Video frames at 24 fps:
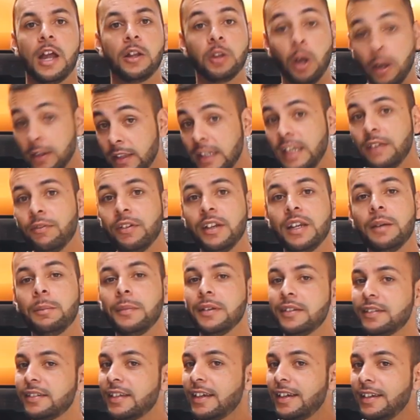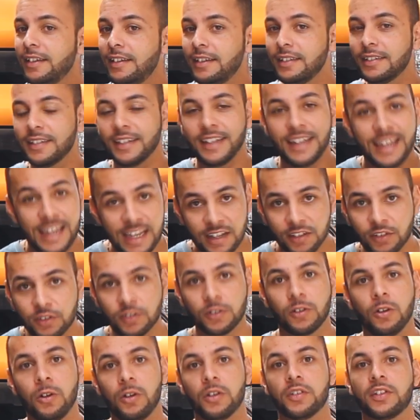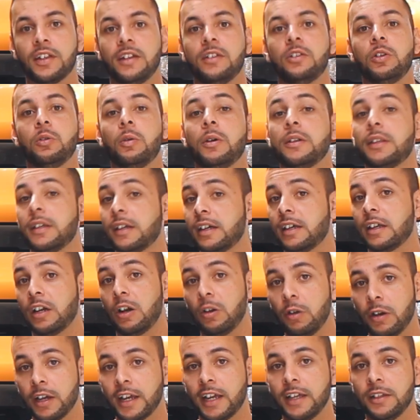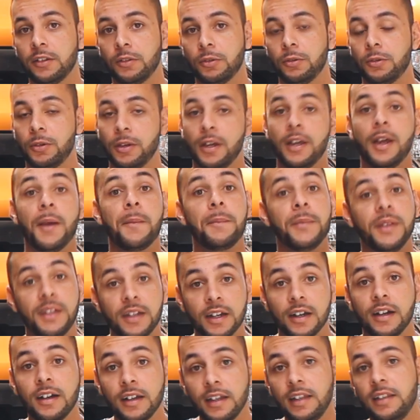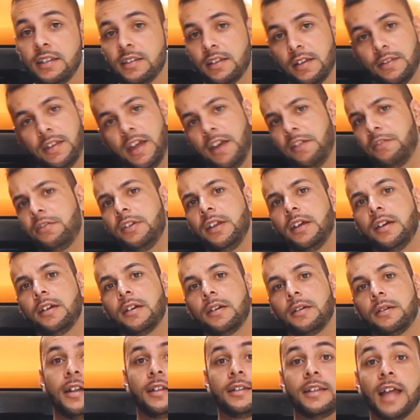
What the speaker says: Not even a Mercedes S-Class can do what a Corolla can do here in South Africa.